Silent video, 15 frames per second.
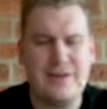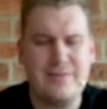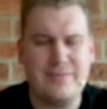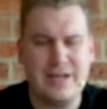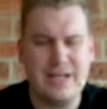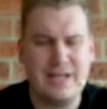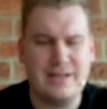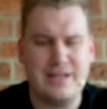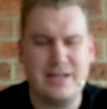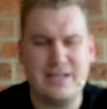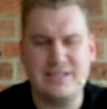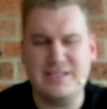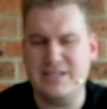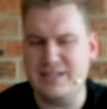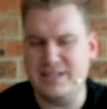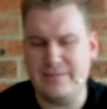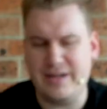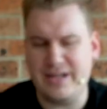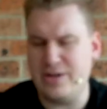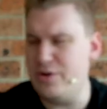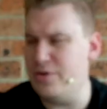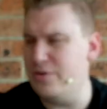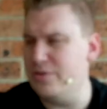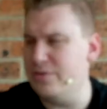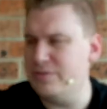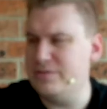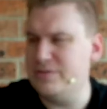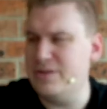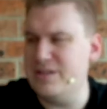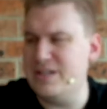in my head, and then I did it, and I'm like, no,
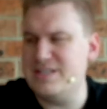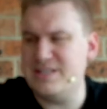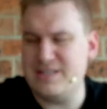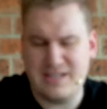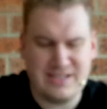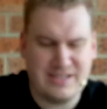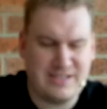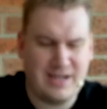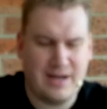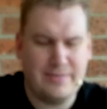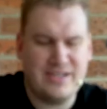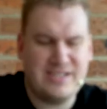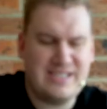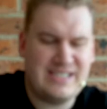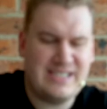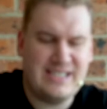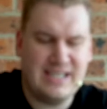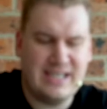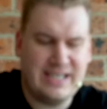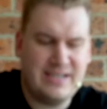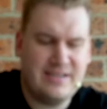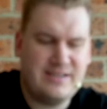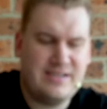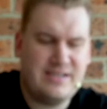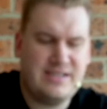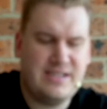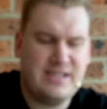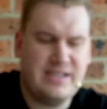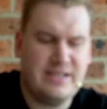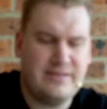that's dumb. That's
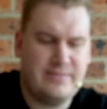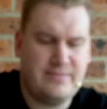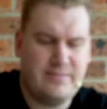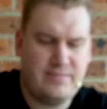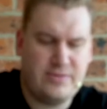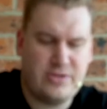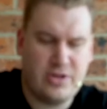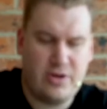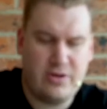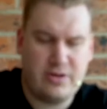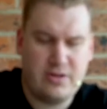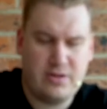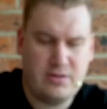silly joke.